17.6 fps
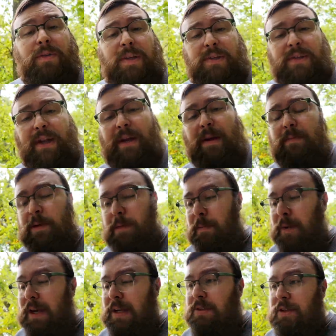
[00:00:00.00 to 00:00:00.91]
in this game, the
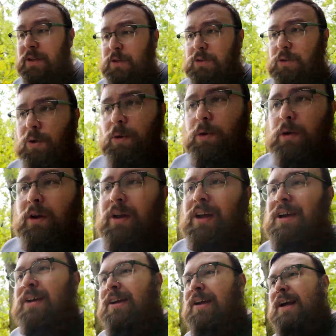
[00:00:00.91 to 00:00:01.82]
maze controller,
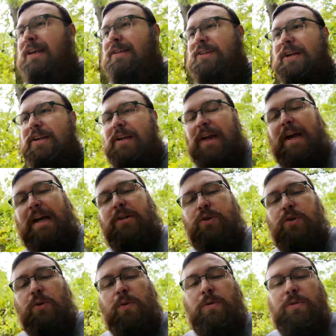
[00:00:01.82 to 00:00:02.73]
has a
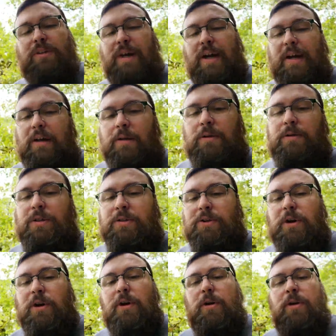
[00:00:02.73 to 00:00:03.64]
natural dial to
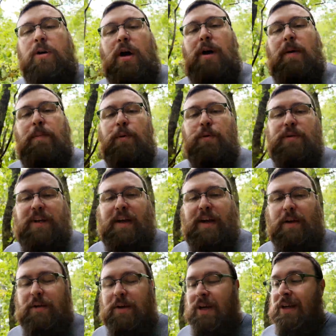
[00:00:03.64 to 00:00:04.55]
turn up or
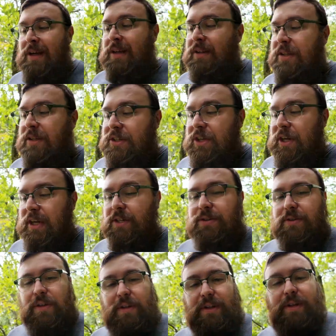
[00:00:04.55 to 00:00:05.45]
down to
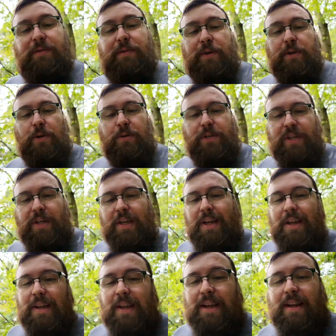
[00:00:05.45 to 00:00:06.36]
change the difficulty
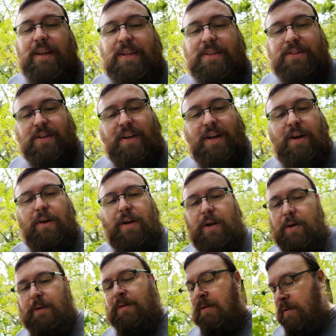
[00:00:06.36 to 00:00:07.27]
in any
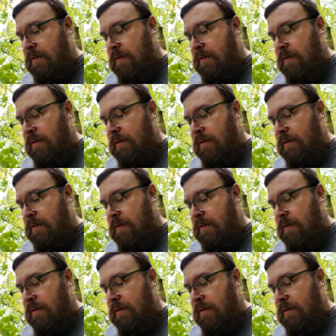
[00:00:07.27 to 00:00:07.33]
scenario.